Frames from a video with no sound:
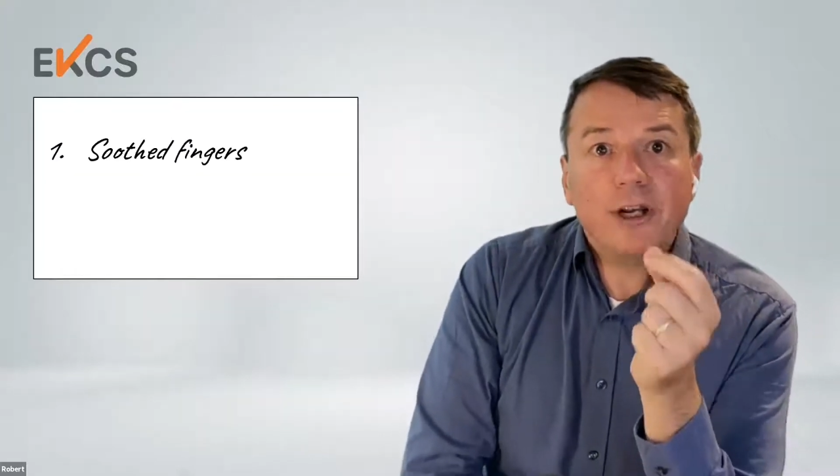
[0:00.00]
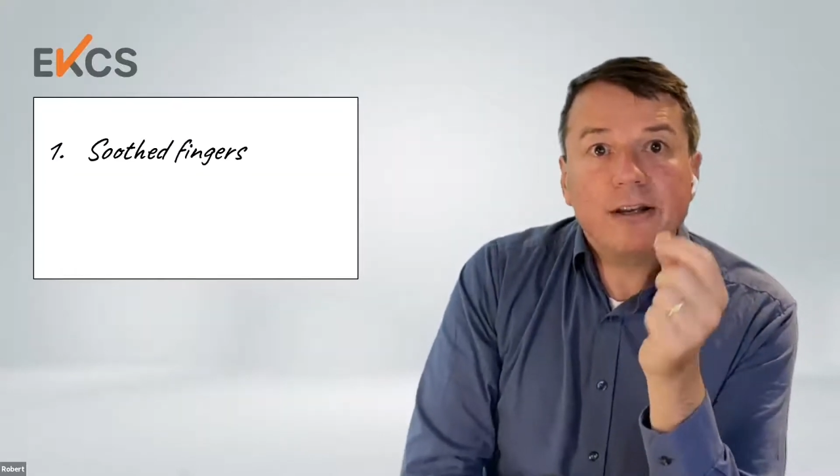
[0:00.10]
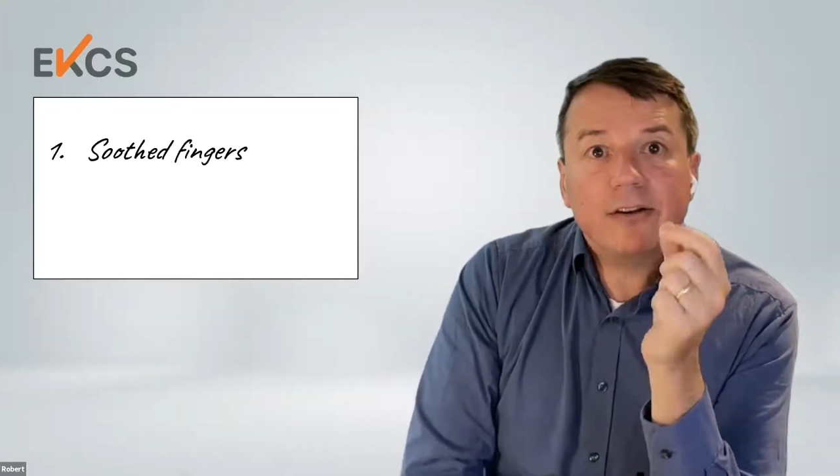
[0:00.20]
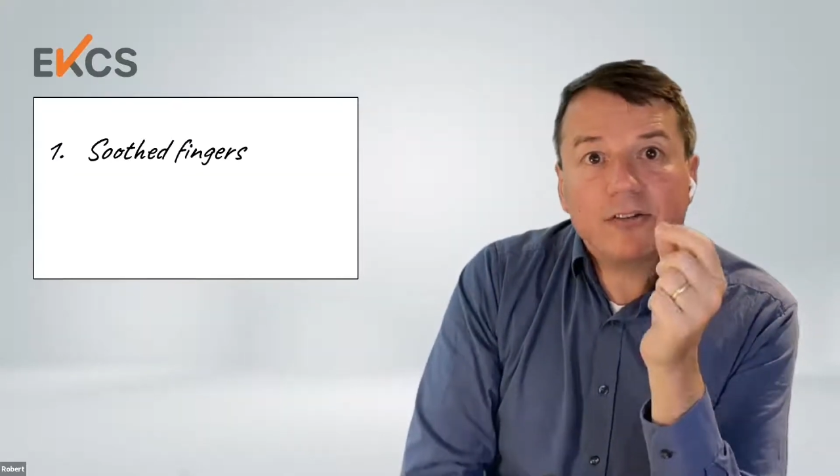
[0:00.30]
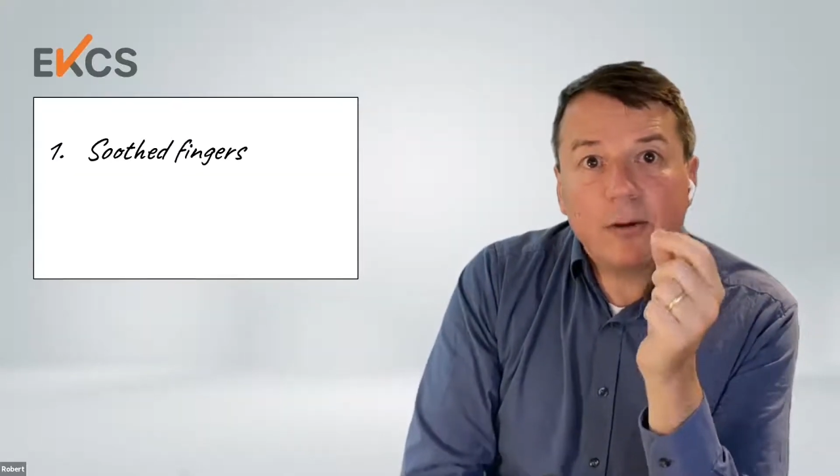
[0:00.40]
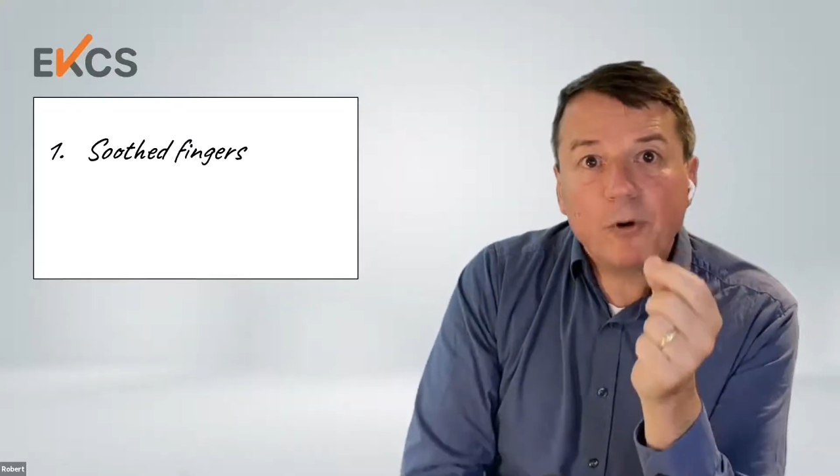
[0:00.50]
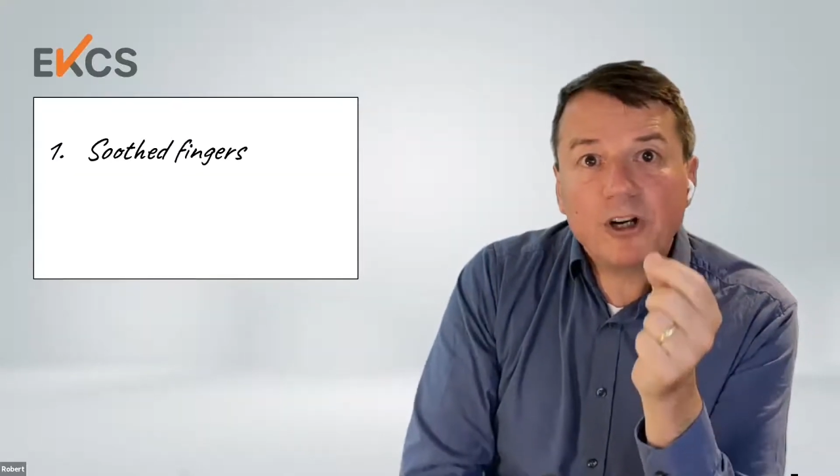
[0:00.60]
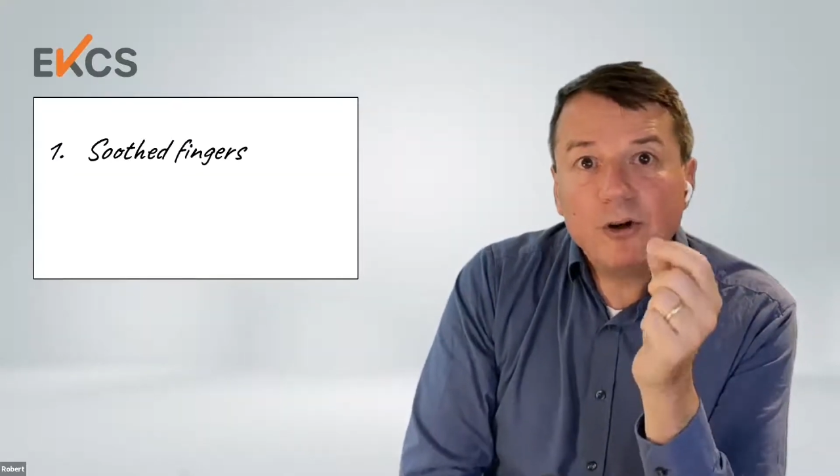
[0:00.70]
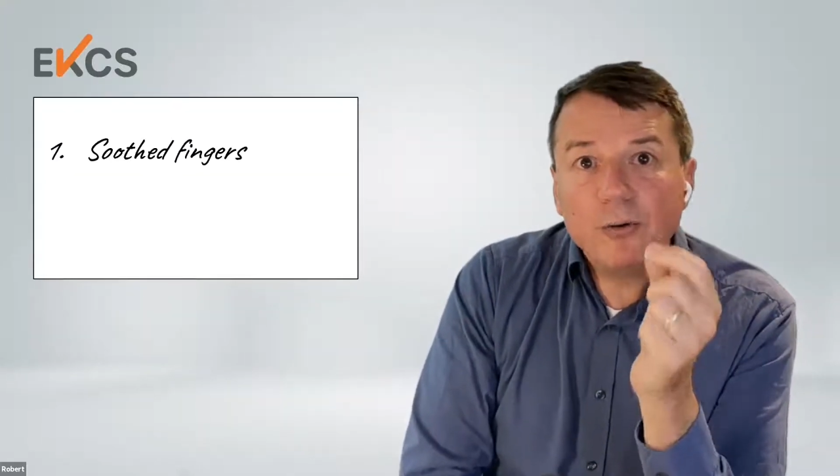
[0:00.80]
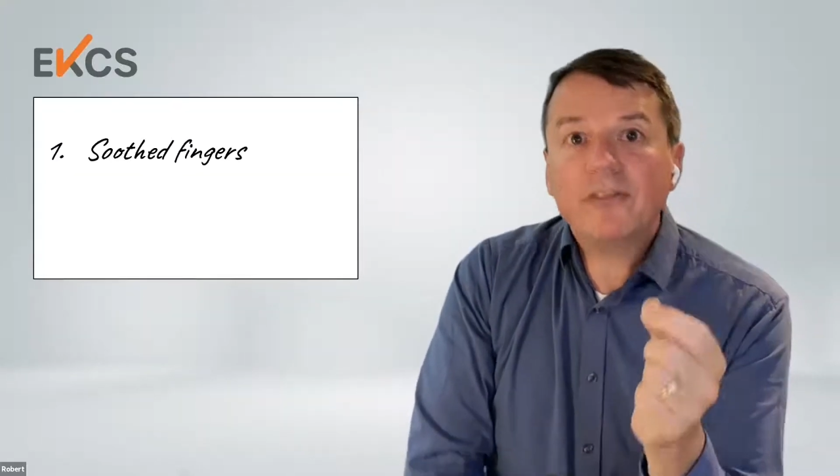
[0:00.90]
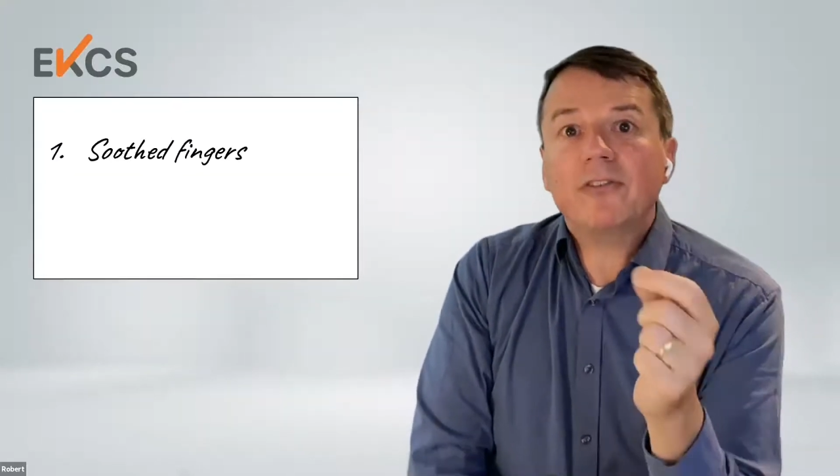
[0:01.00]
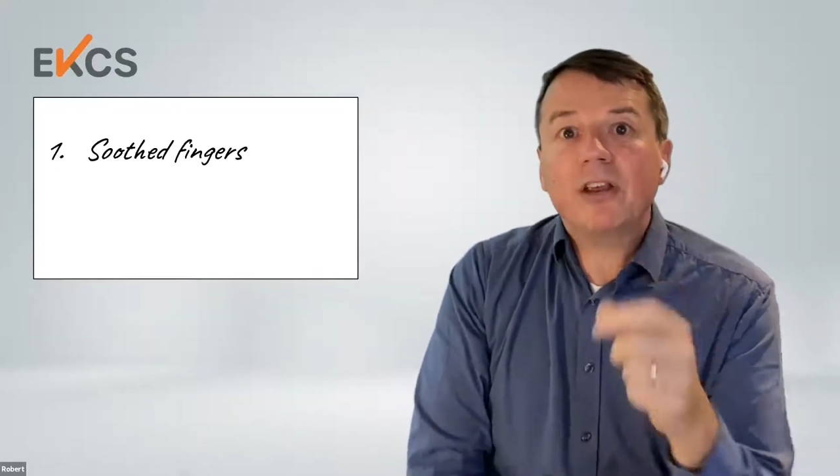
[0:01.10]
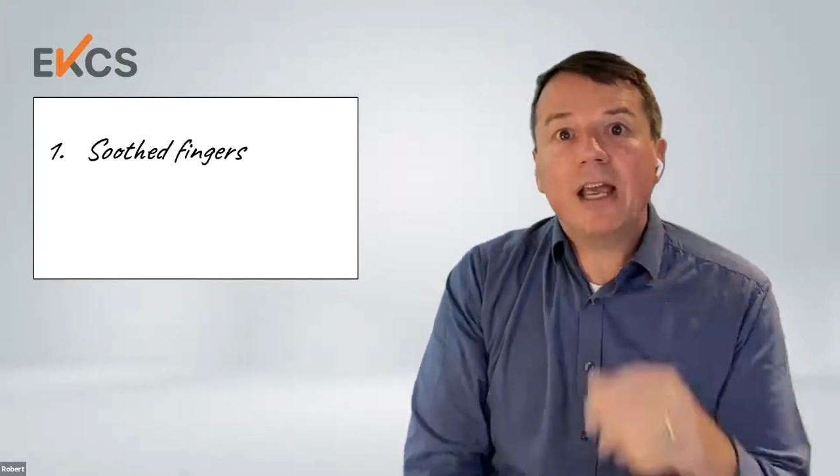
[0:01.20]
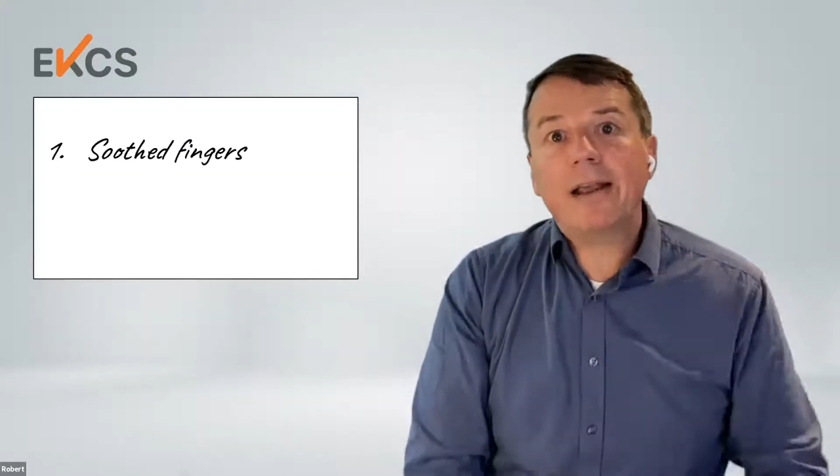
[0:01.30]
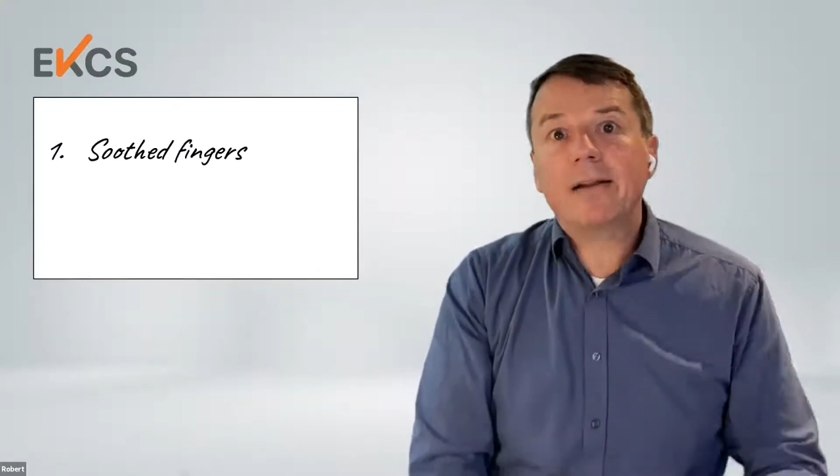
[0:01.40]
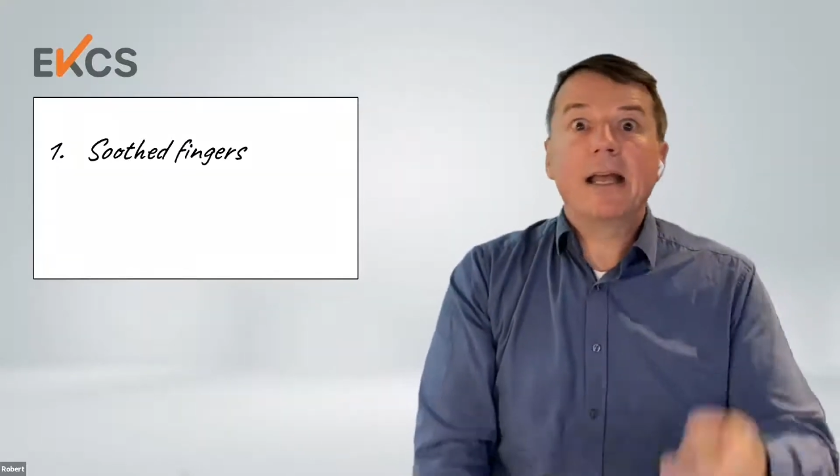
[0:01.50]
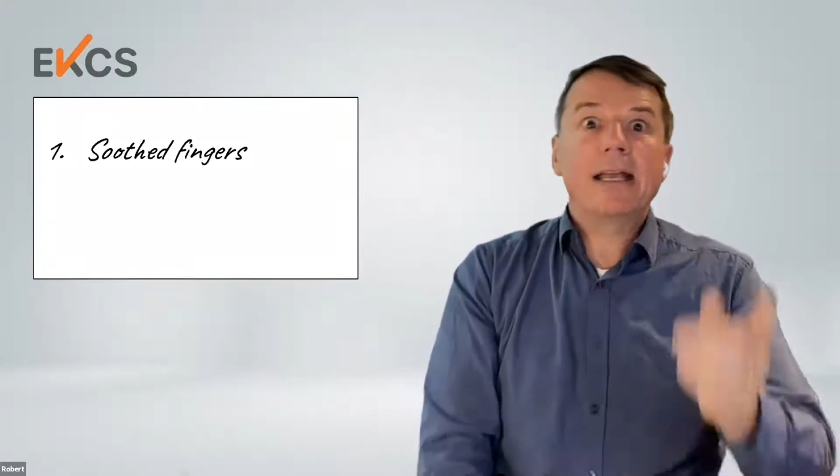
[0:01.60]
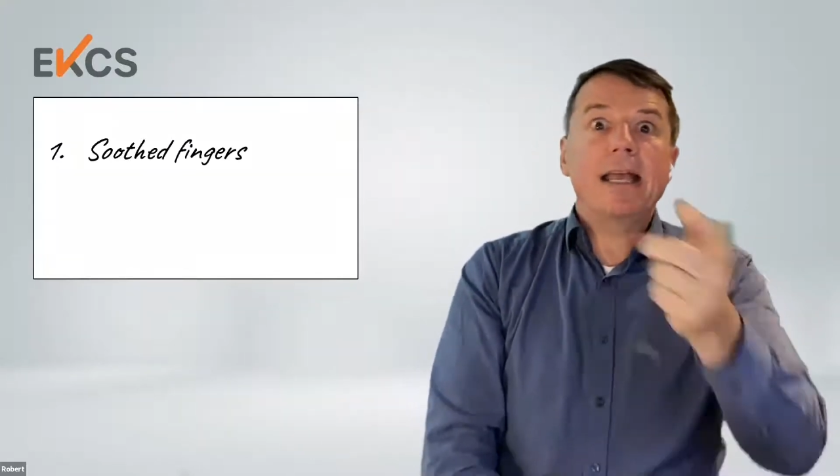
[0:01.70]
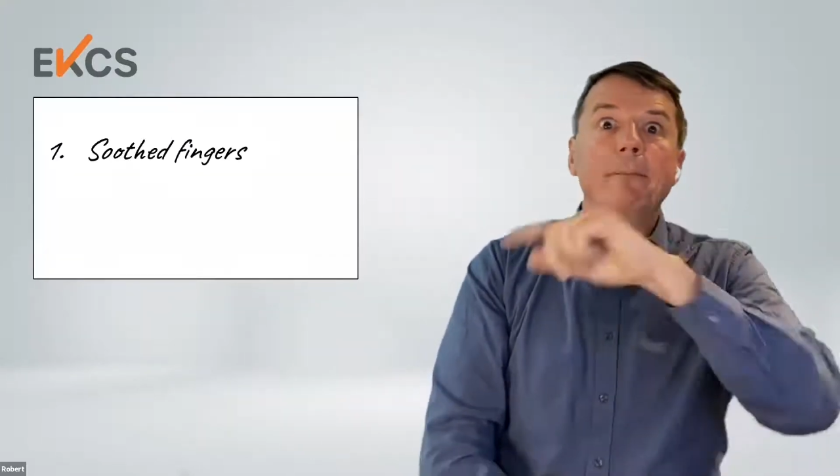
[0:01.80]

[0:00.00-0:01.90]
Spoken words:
to someone who isn't saying, yep,